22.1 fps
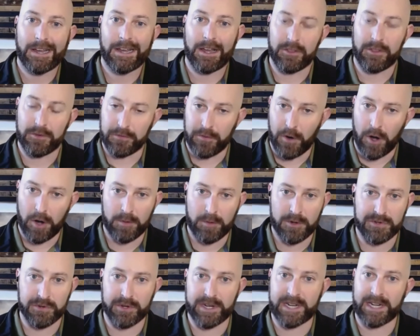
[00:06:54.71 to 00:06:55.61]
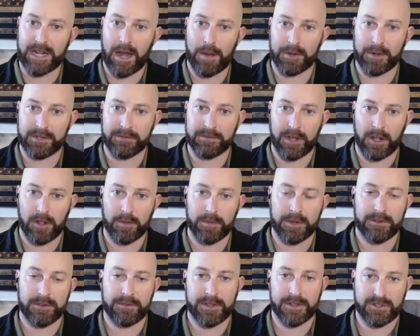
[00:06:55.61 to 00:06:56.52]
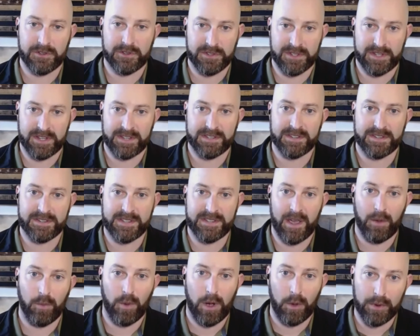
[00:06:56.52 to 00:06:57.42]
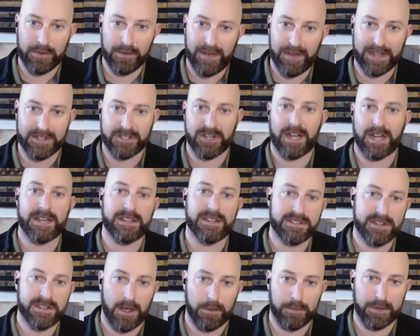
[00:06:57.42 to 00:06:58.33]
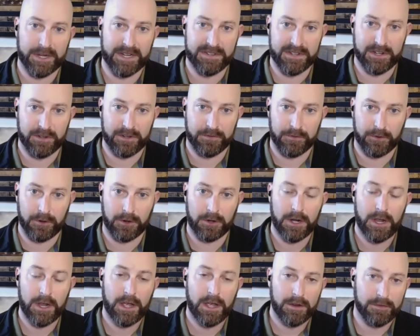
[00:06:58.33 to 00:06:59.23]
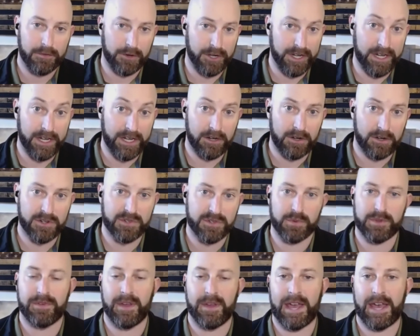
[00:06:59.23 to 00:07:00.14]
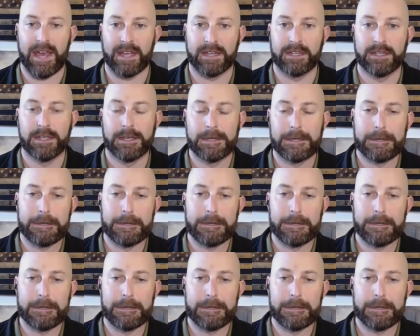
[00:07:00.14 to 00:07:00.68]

other farmers or economic development officials is that, well, we've had Chinese companies here for years. We've had